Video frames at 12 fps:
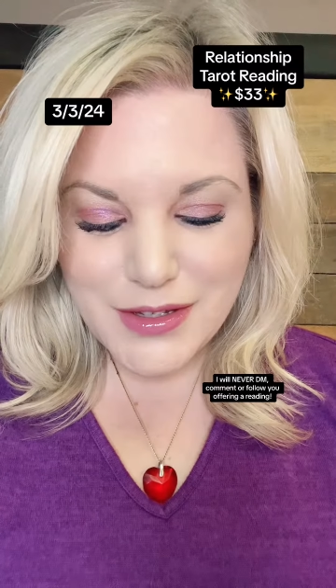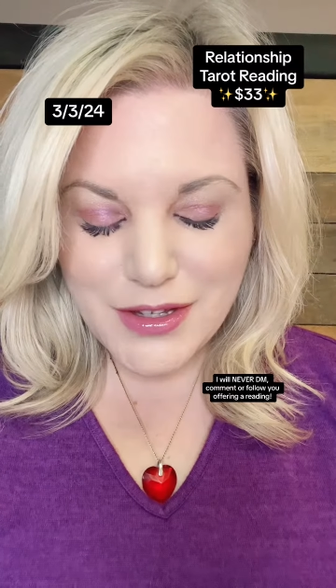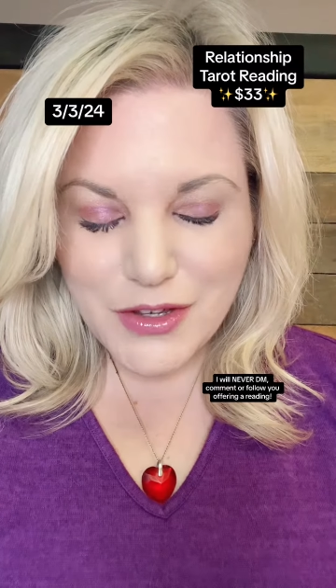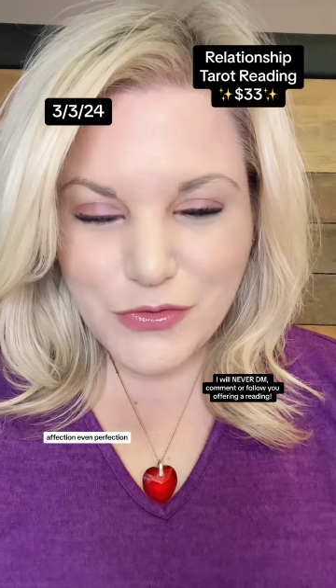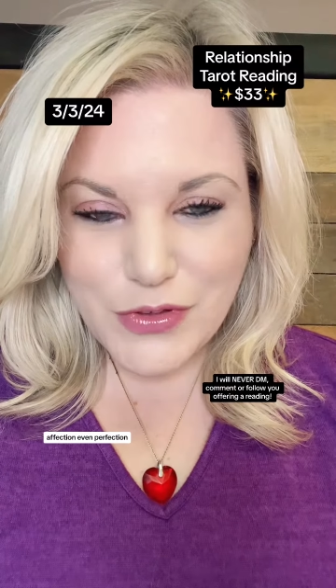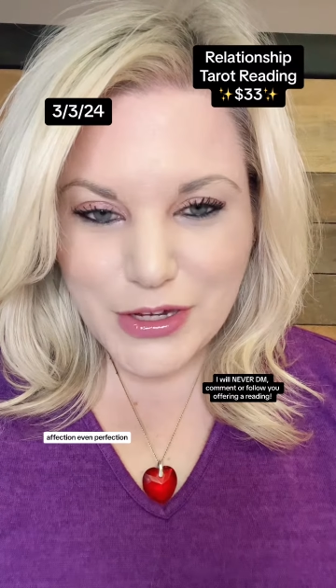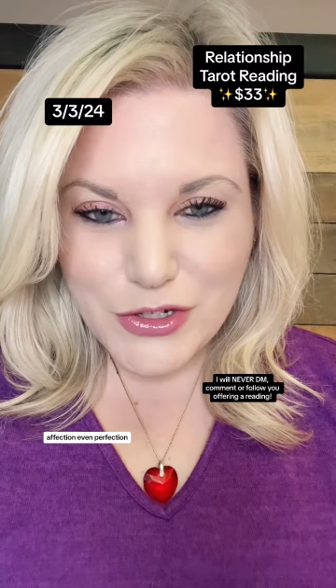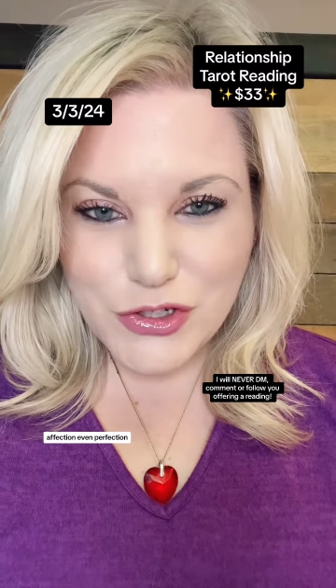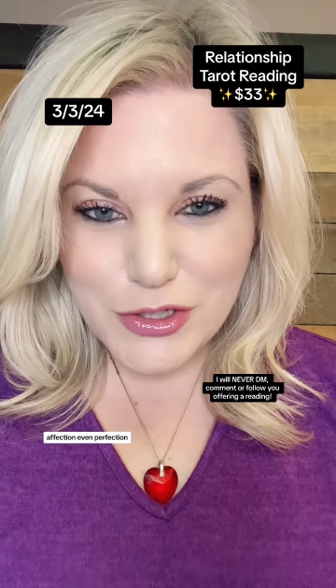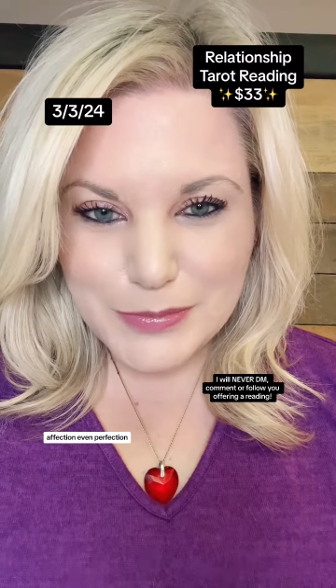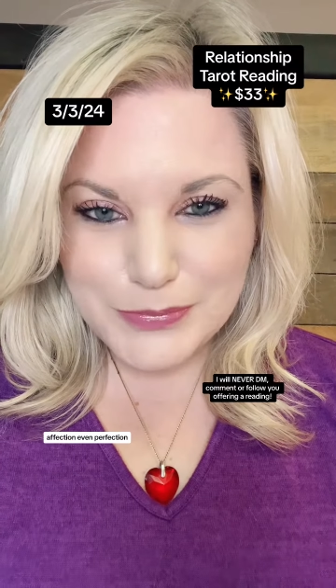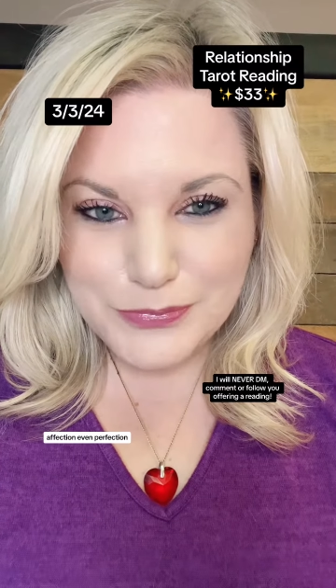
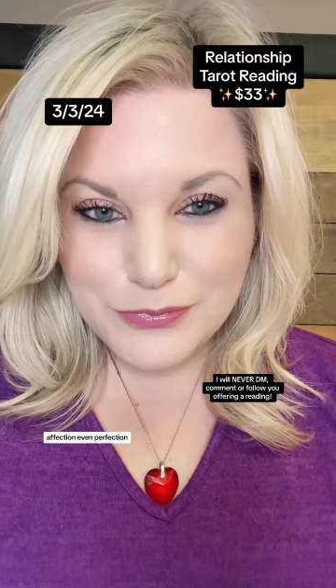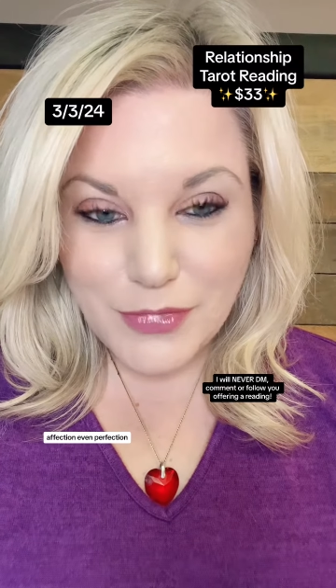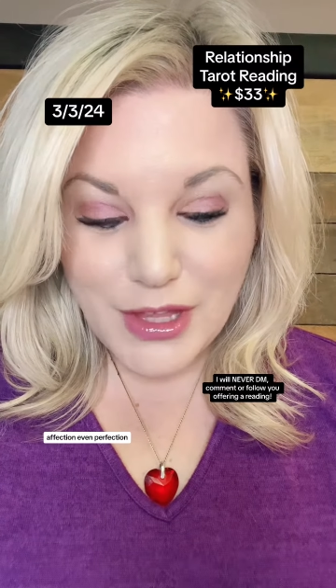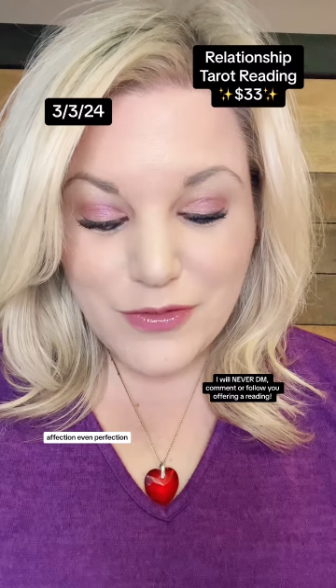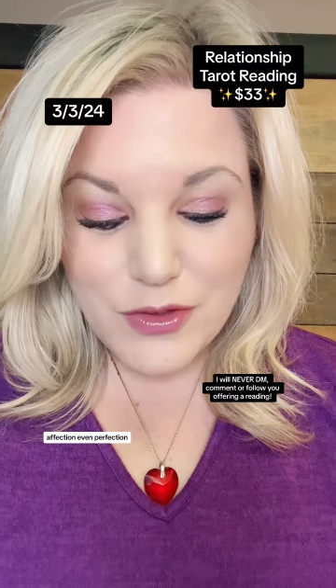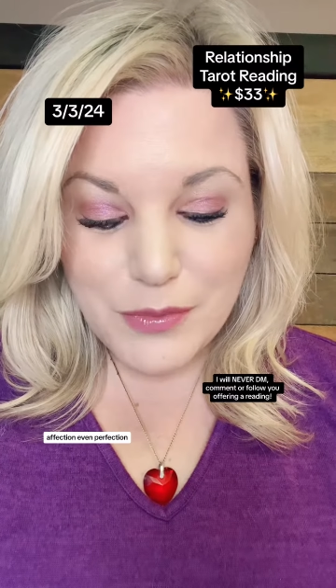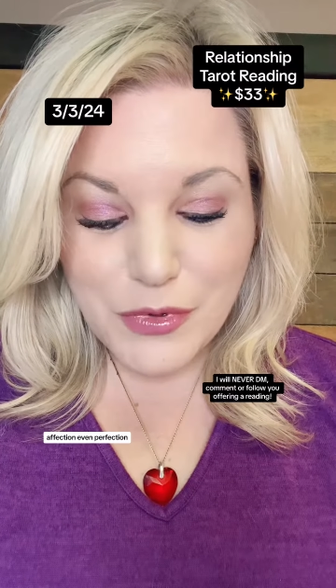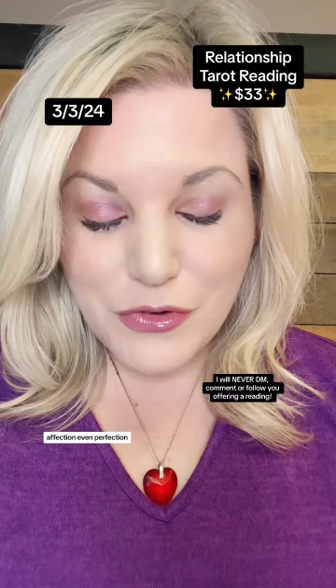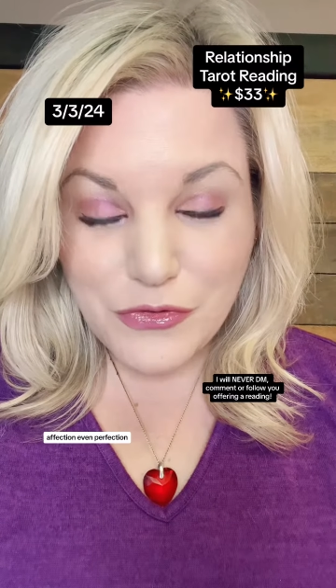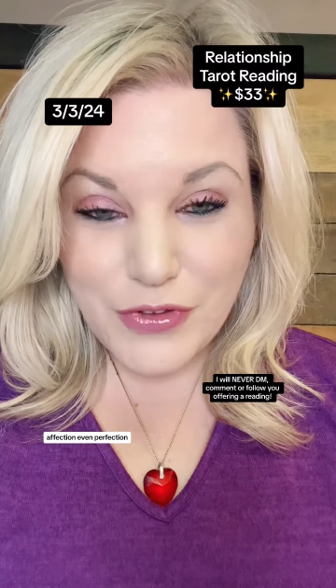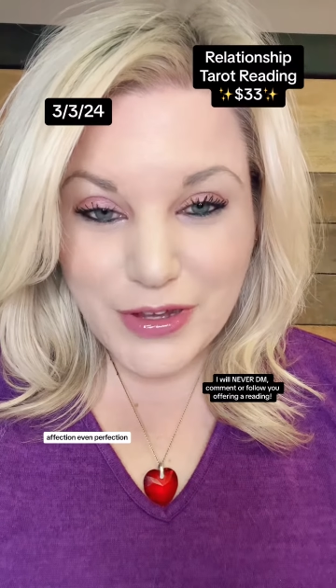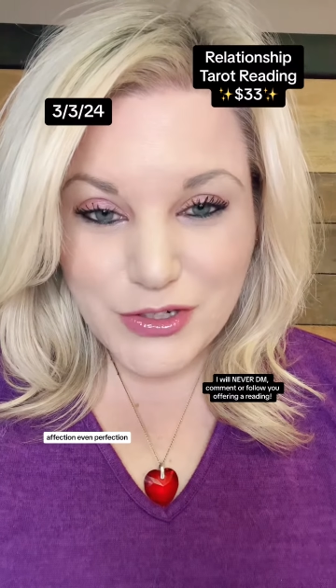affection, even
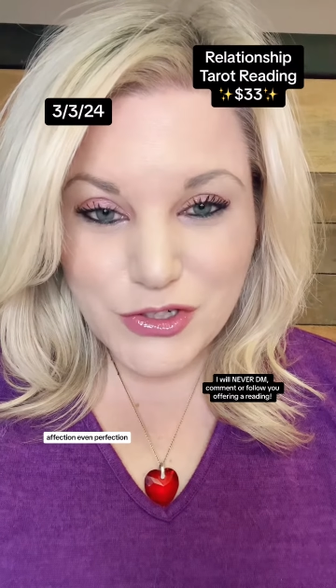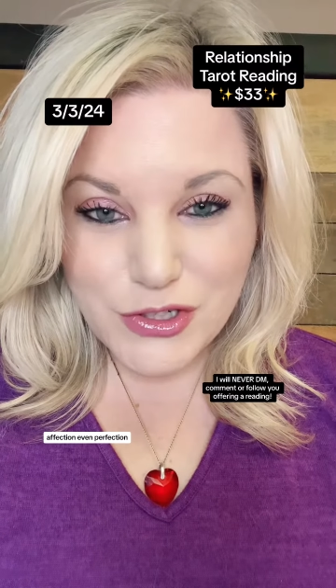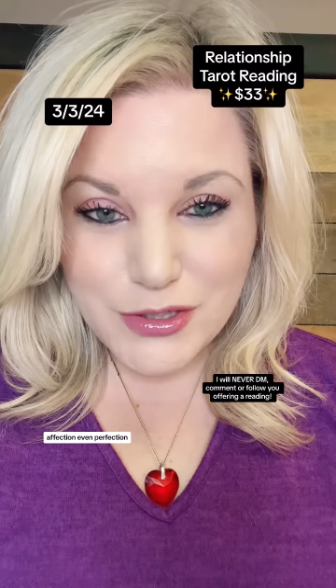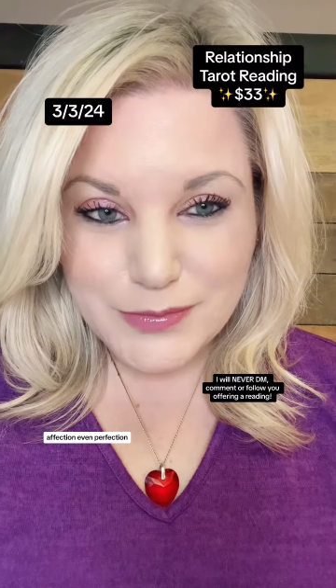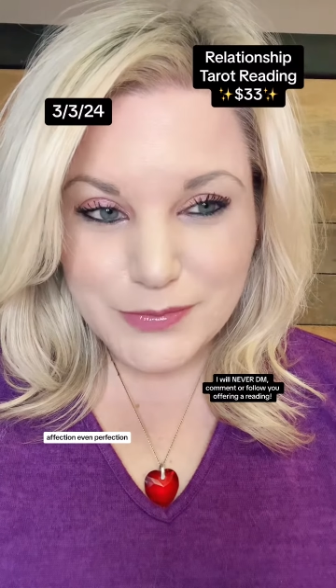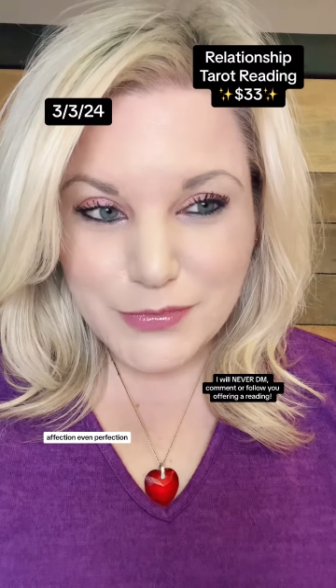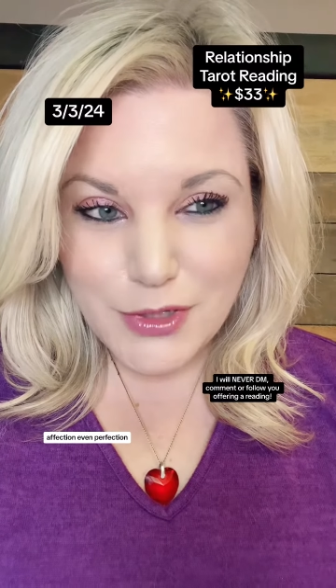perfection.